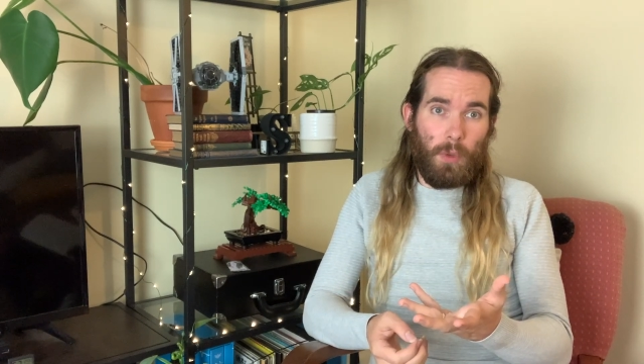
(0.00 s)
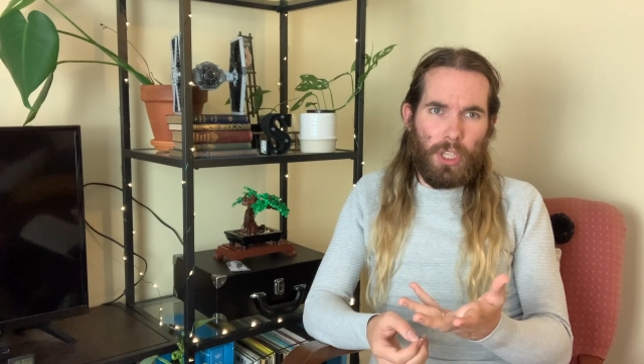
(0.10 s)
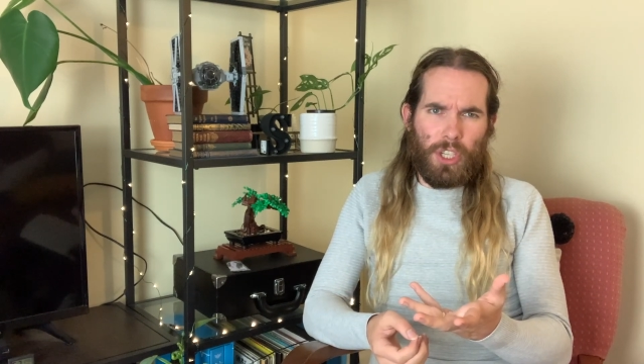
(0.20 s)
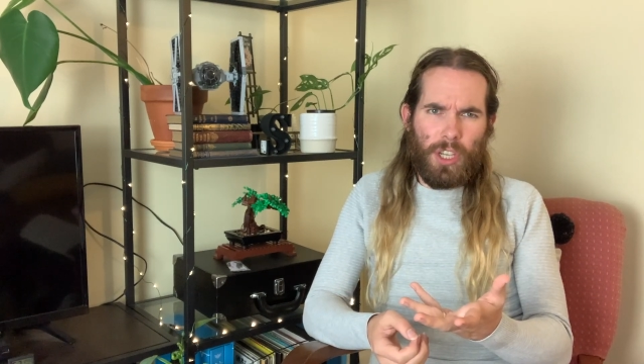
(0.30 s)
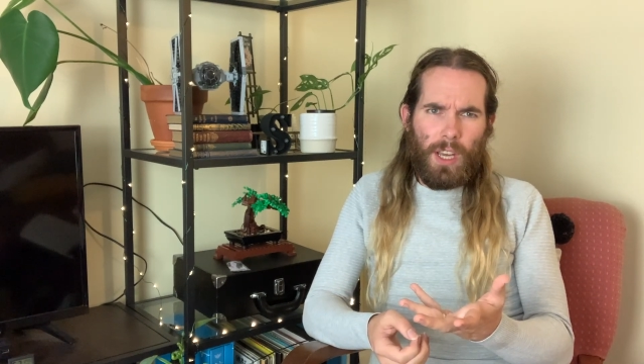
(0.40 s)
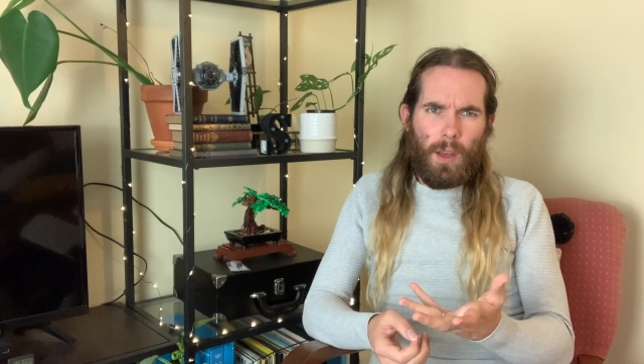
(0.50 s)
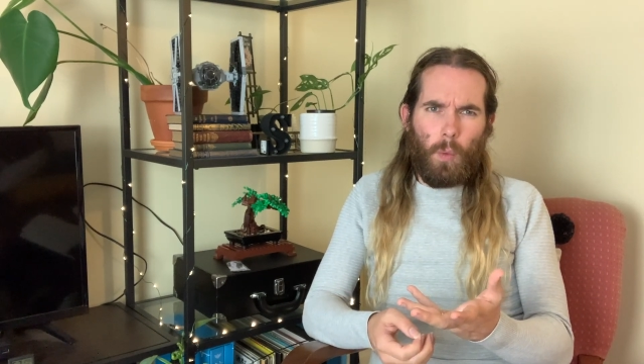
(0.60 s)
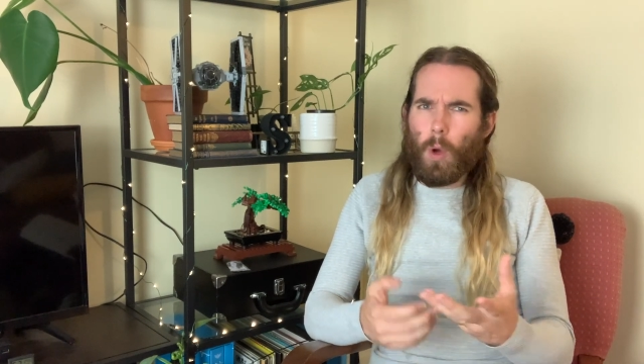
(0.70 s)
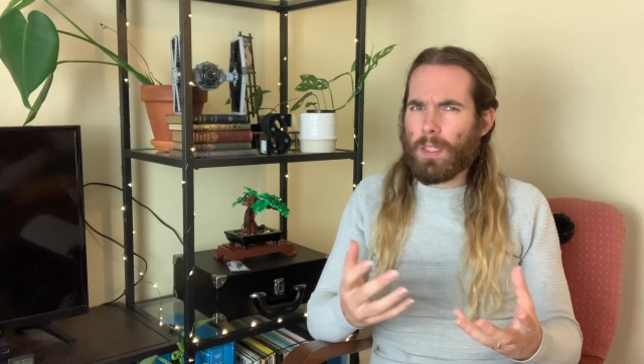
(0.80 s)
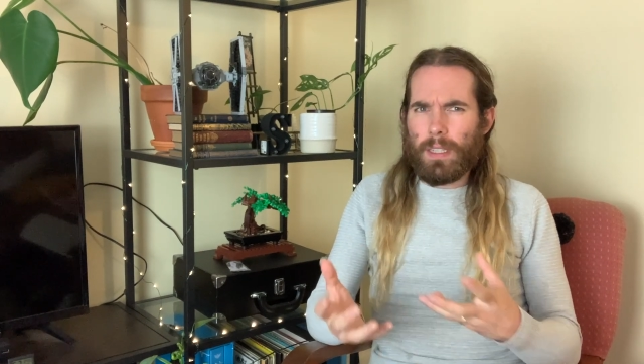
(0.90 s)
which
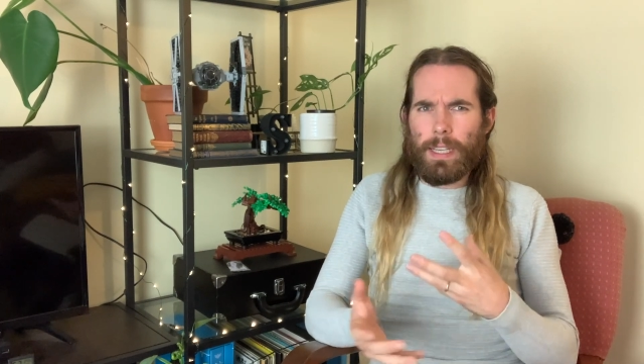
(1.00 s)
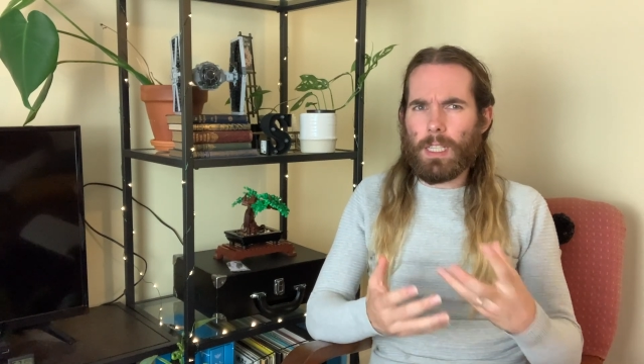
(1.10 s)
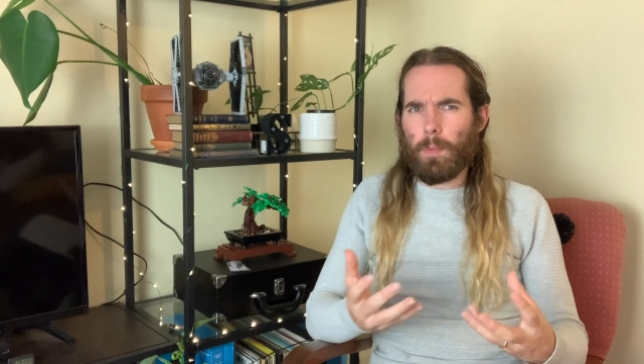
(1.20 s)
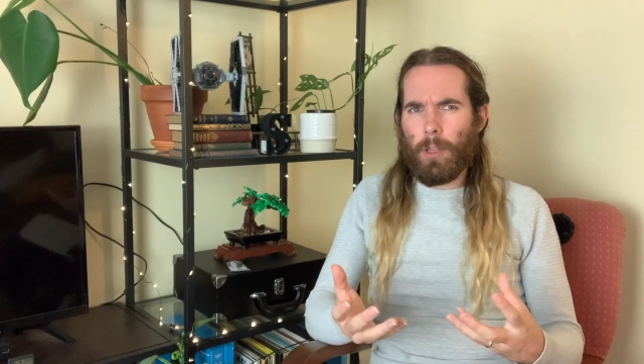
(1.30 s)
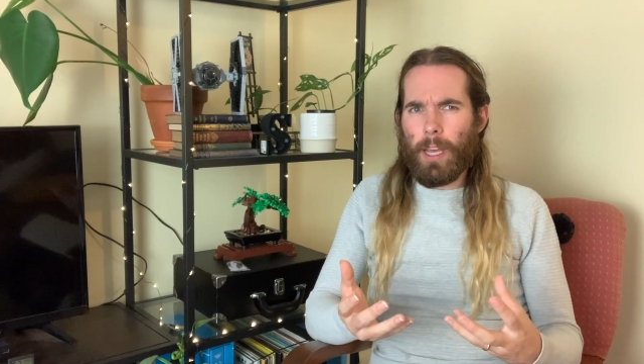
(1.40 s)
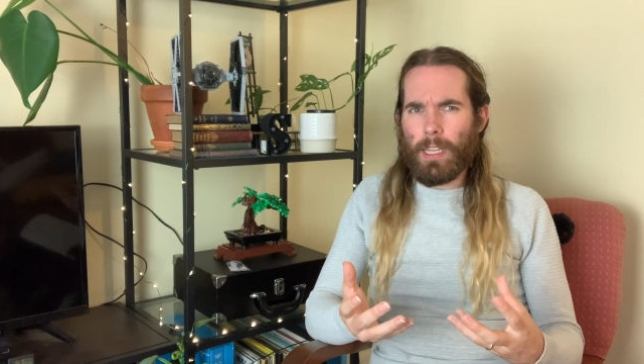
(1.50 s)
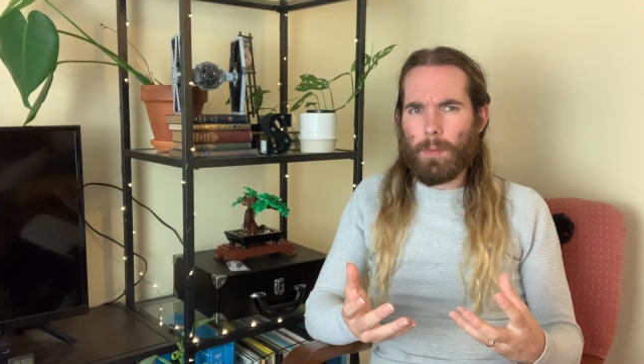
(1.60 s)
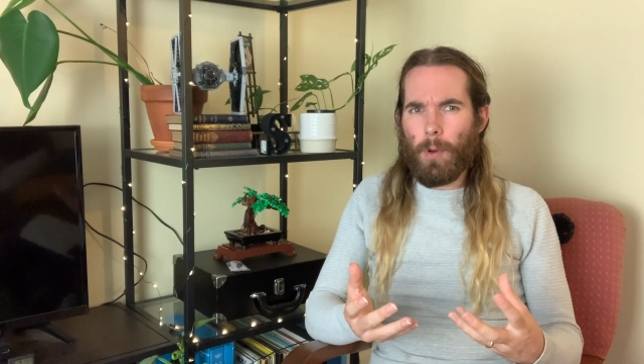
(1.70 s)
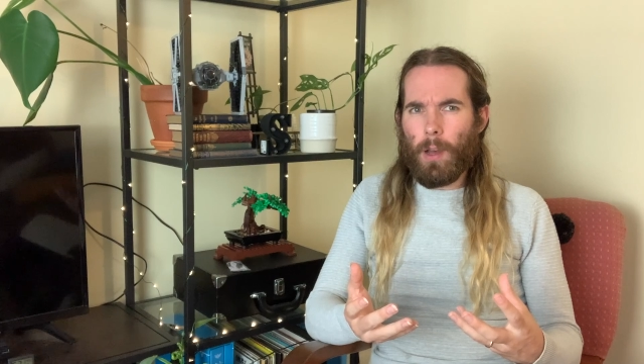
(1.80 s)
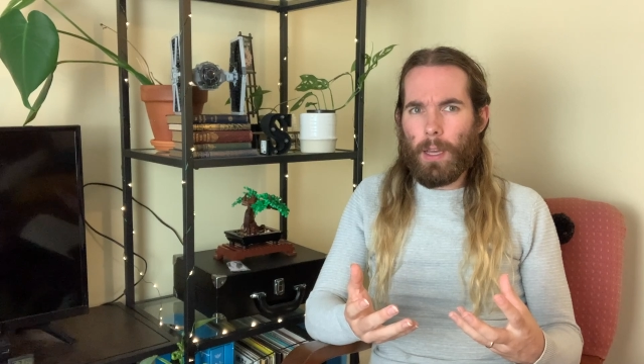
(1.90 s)
wasn't
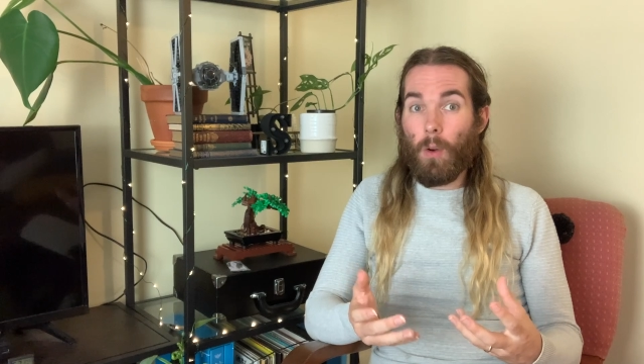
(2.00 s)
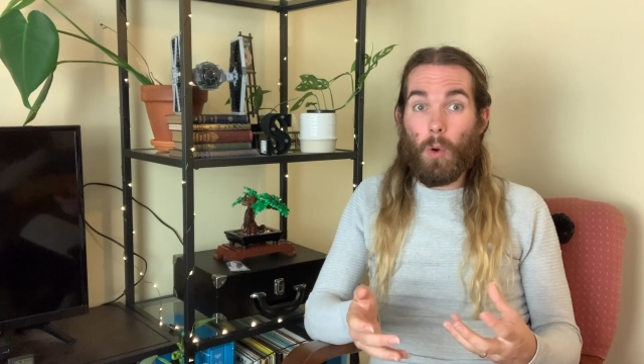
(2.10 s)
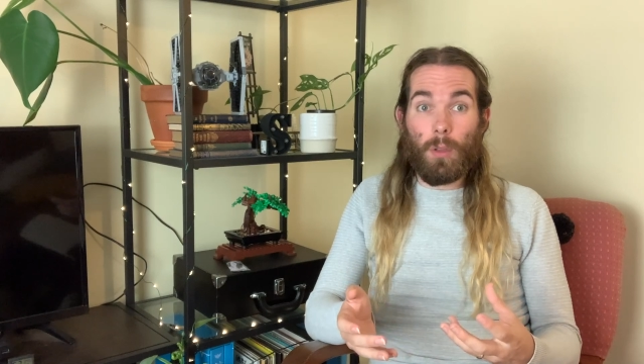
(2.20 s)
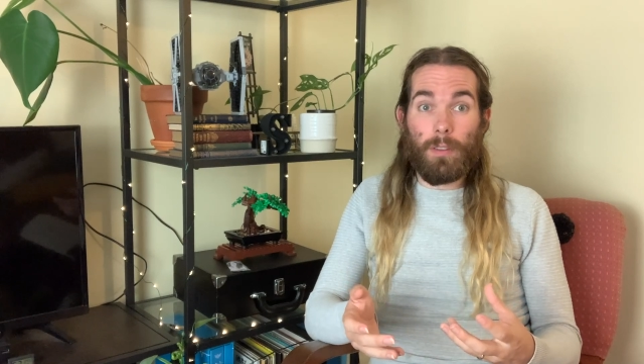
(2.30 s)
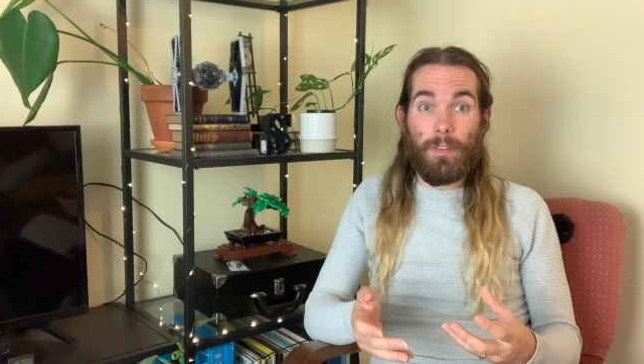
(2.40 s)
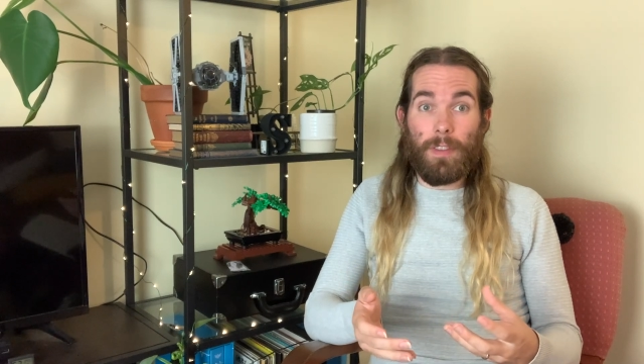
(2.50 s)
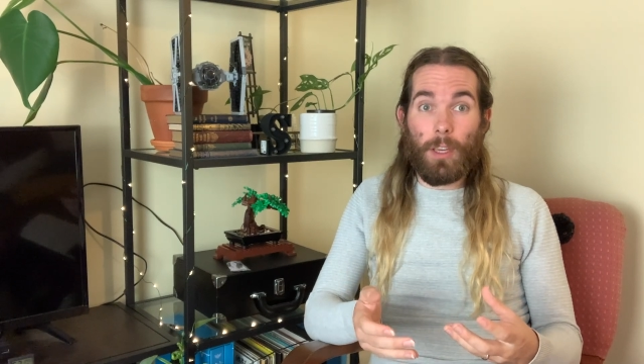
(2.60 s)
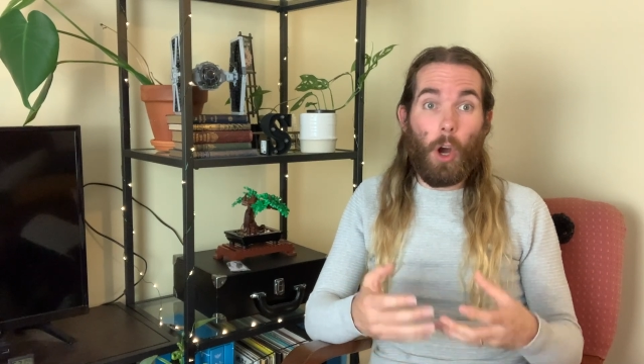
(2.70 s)
explained by all of the